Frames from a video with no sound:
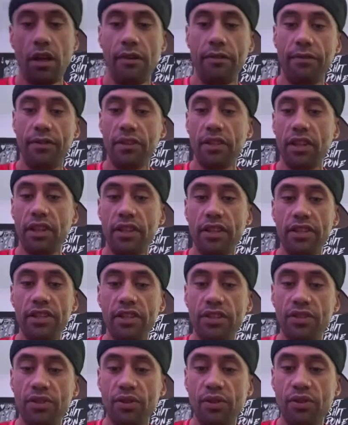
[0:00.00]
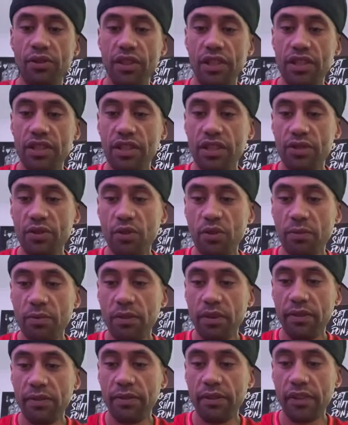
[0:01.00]
feel like this is your energy, Scorpio.
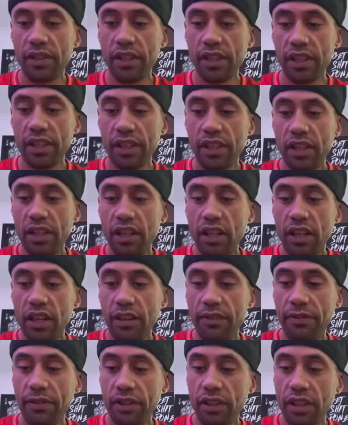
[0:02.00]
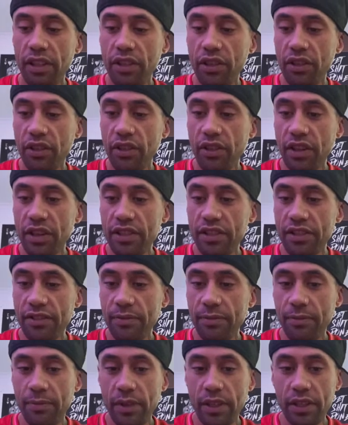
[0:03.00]
I feel like you guys
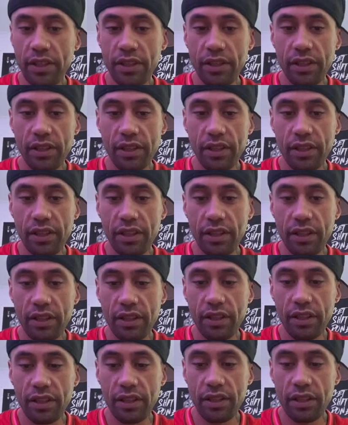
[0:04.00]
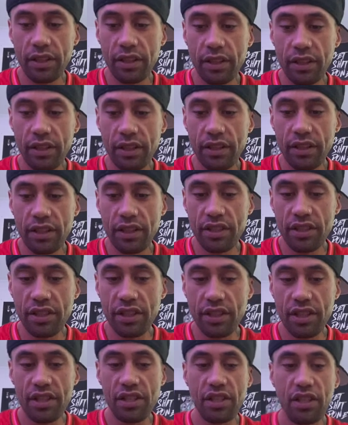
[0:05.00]
have been just,
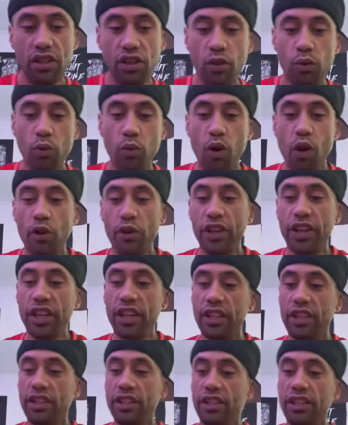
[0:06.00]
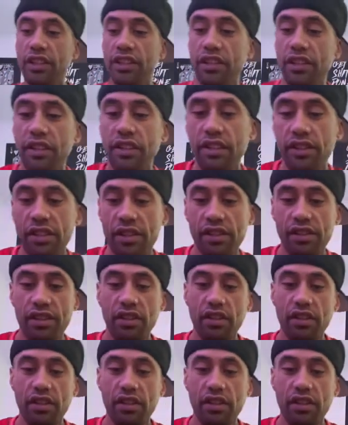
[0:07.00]
there's a lot of worry. But